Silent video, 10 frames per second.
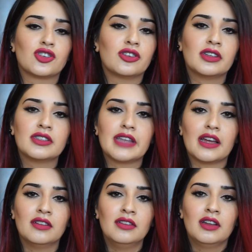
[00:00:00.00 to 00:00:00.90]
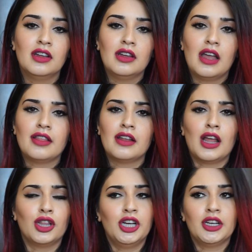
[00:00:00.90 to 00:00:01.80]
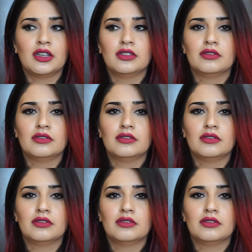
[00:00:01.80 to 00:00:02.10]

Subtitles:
during a sale. And then I look,